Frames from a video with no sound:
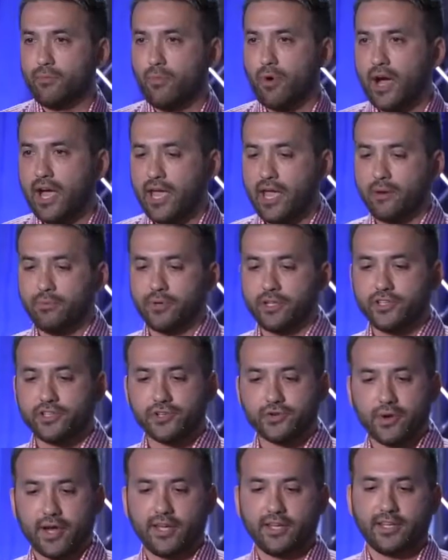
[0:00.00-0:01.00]
why I would
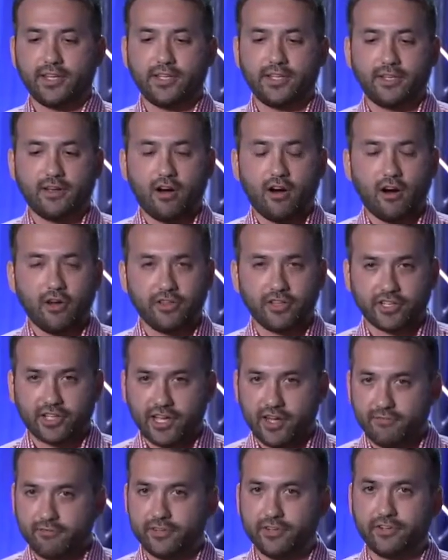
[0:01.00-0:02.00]
trade in all the
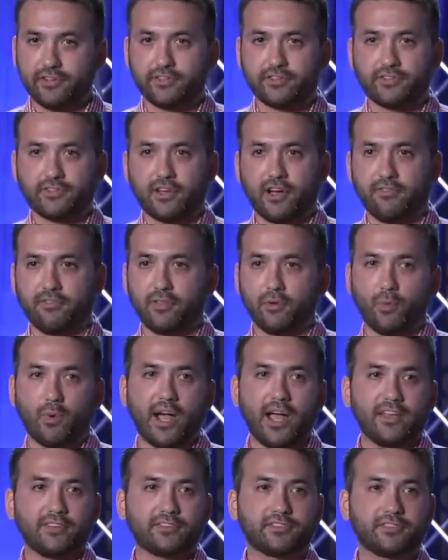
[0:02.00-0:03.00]
comforts of the
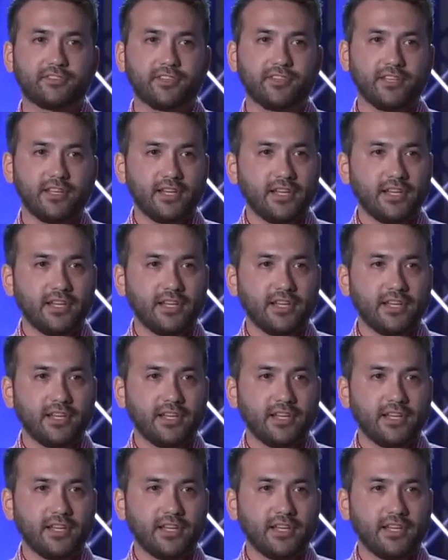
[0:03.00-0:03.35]
West,